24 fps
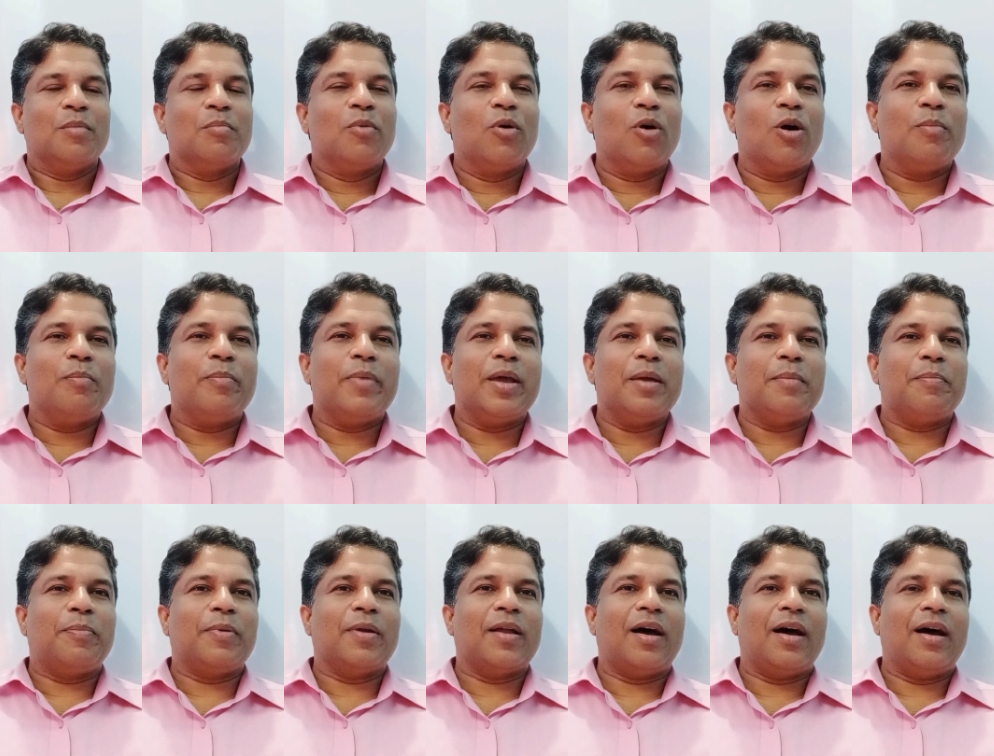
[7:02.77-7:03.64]

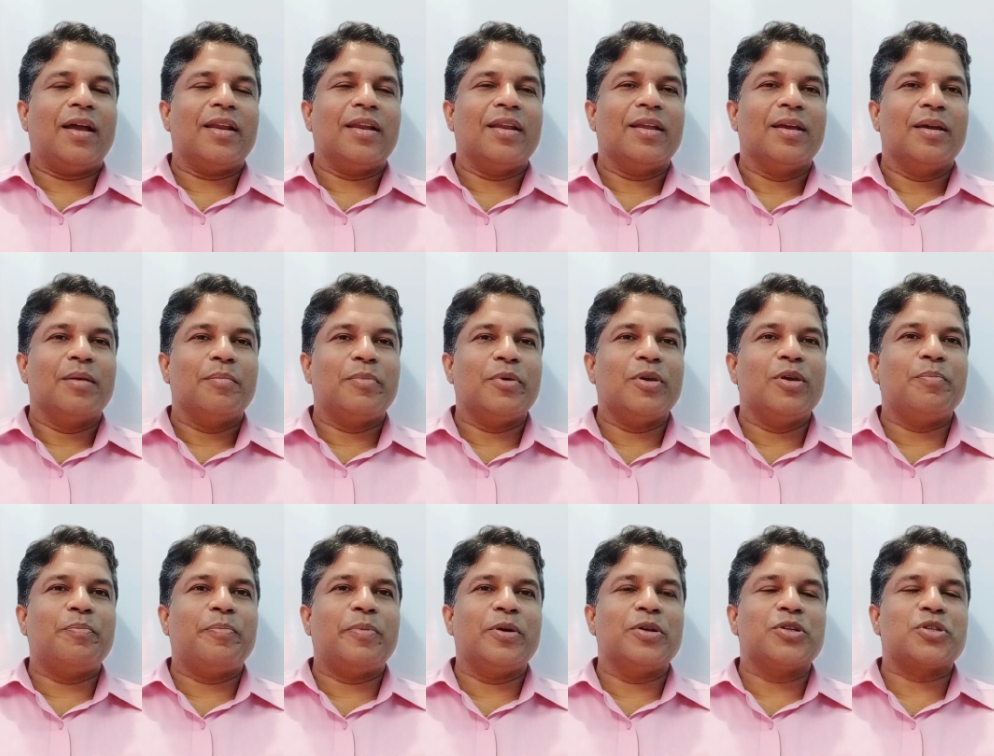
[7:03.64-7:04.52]
Bombay plan,
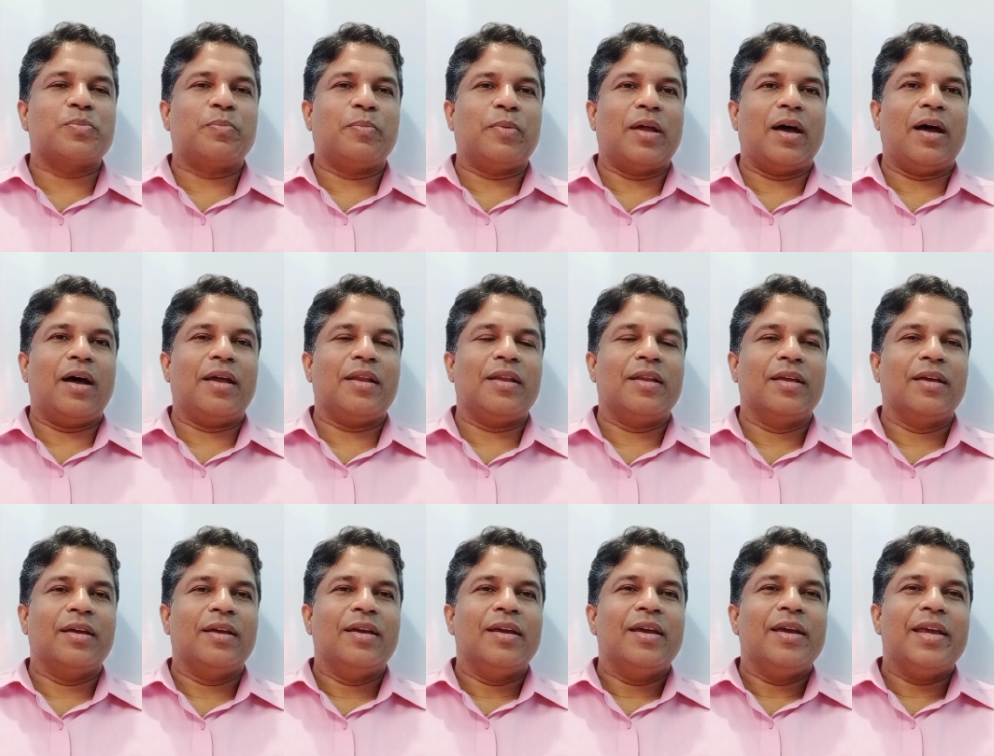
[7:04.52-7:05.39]
people's plan,
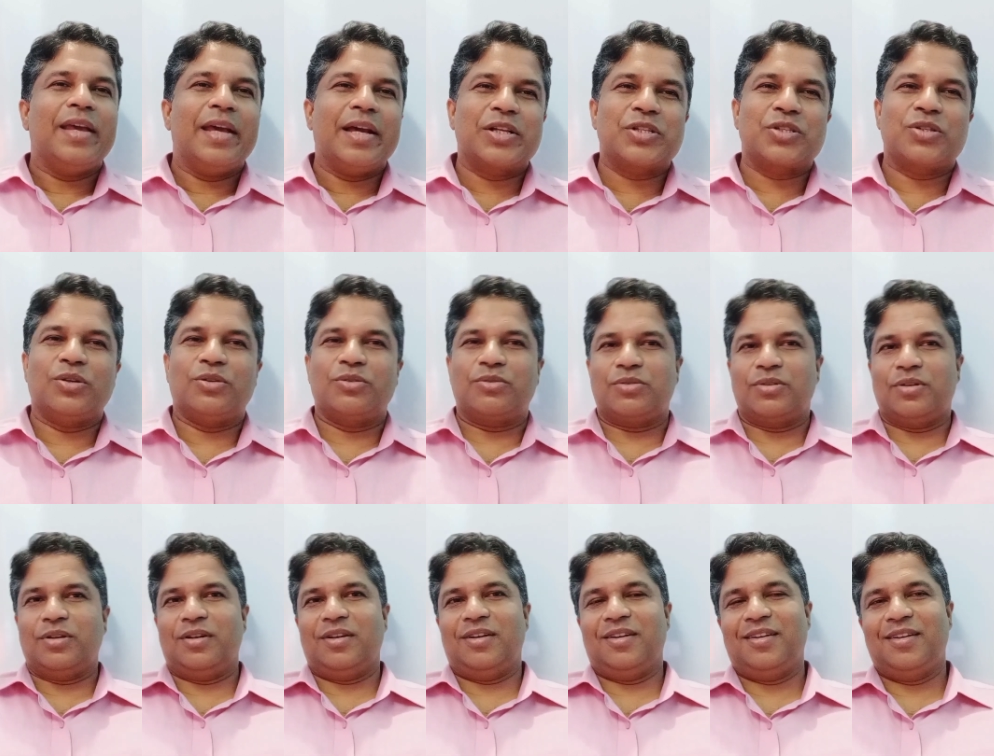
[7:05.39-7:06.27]

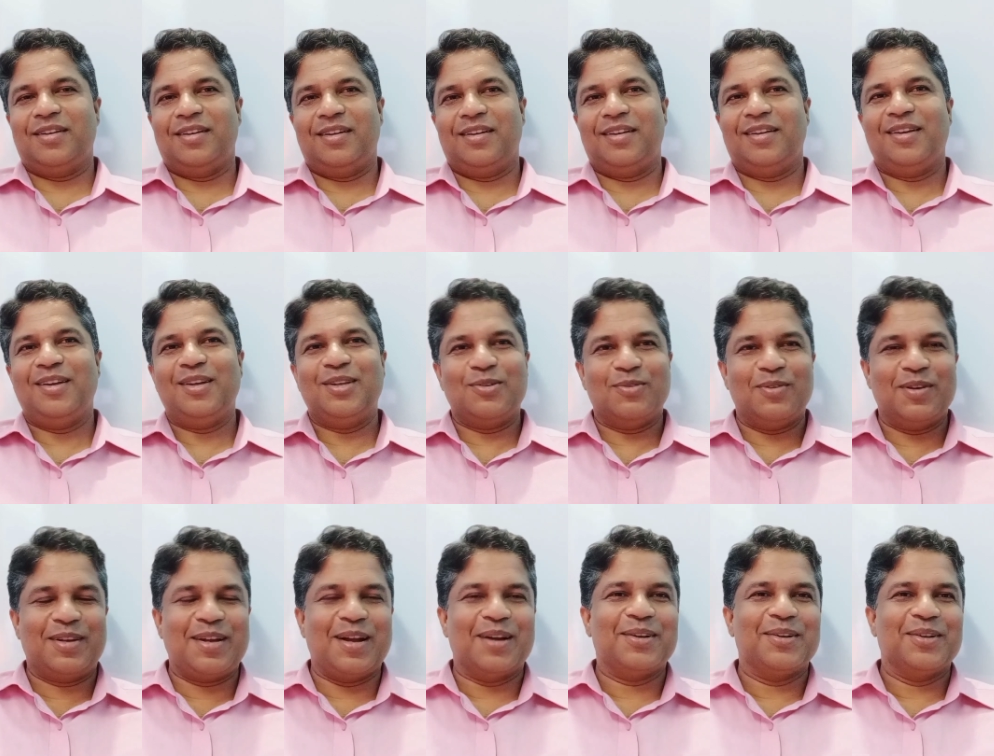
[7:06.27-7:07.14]
etc. It
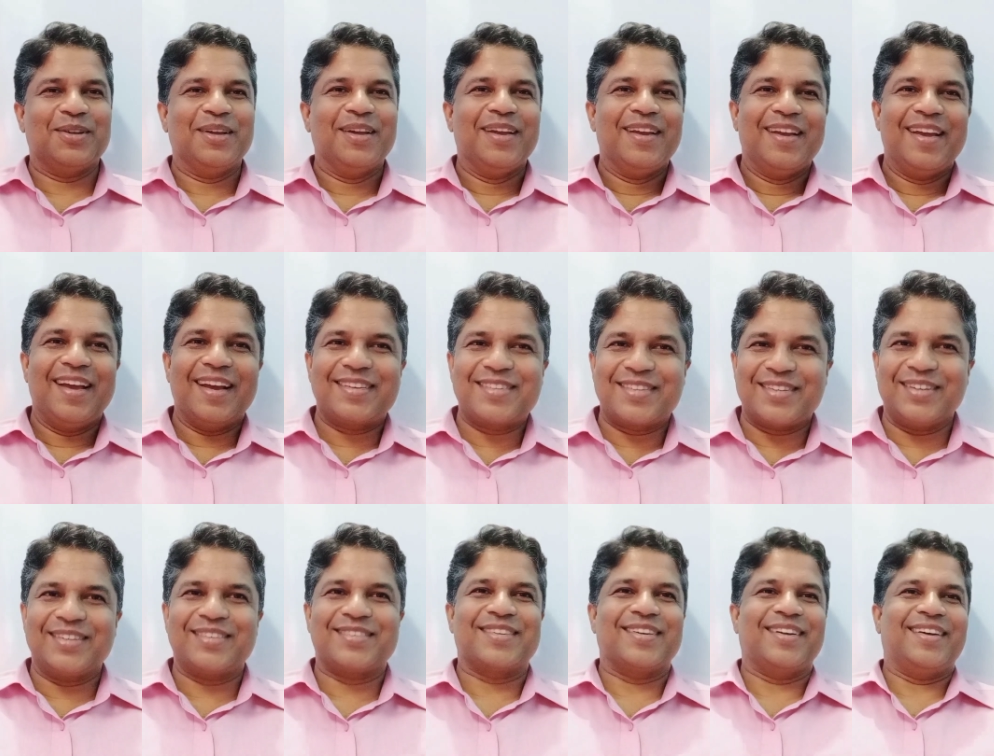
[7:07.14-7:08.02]
will continue,
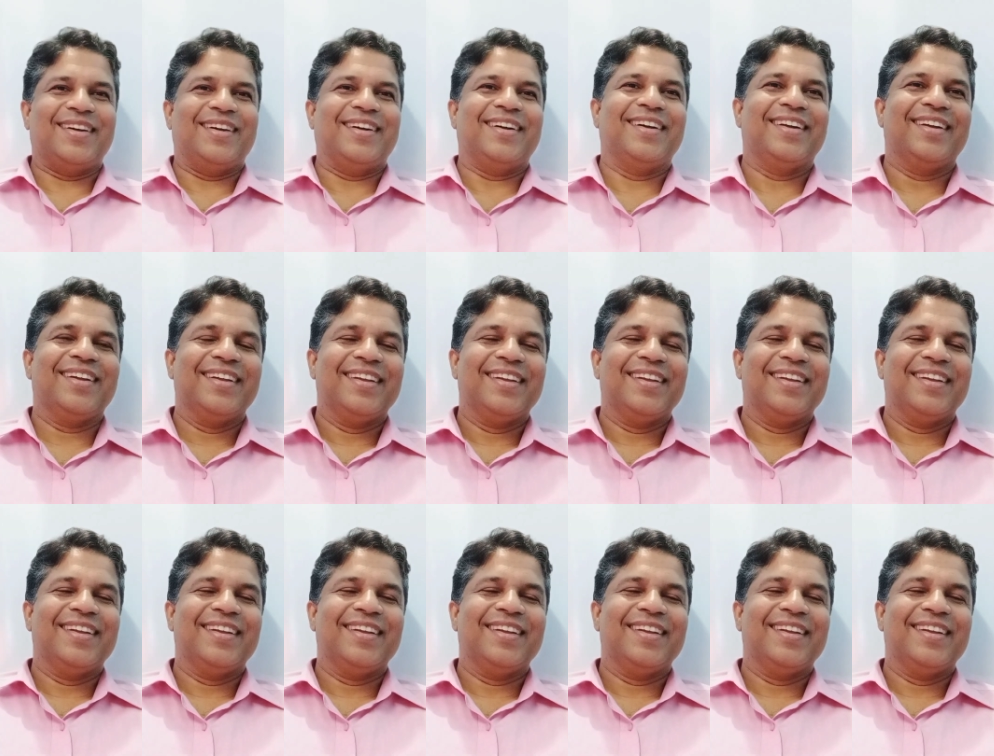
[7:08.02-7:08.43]
etc.